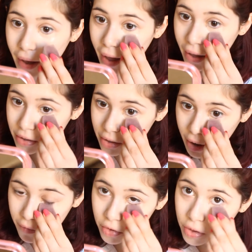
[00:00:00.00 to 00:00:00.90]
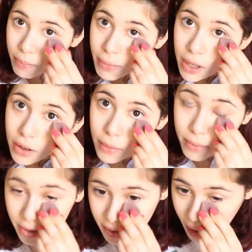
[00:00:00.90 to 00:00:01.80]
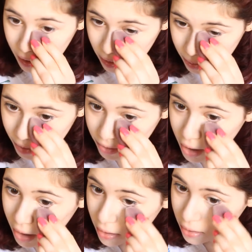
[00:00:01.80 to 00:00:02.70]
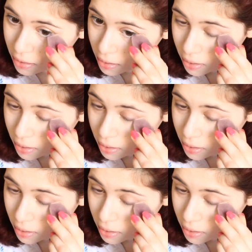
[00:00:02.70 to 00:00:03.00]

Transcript: and I've just been obsessed with these.